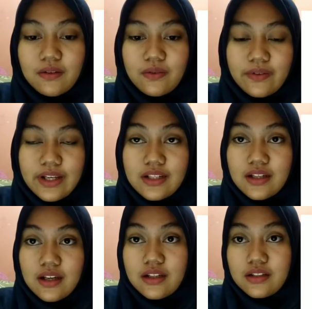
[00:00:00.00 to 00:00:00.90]
read
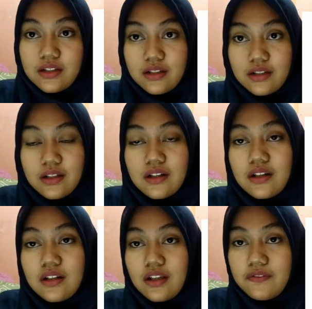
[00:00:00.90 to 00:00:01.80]
the
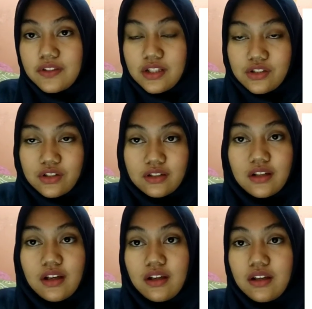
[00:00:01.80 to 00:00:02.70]
invitation
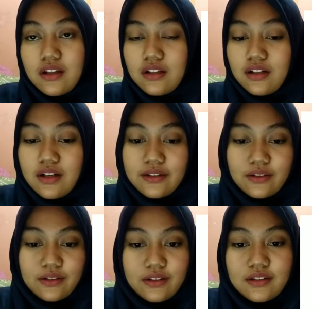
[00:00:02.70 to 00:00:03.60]

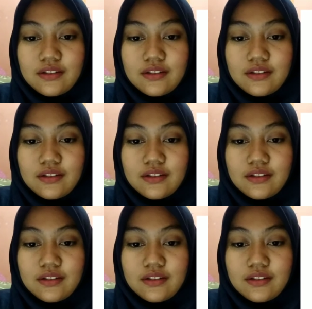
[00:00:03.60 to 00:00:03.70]
letter.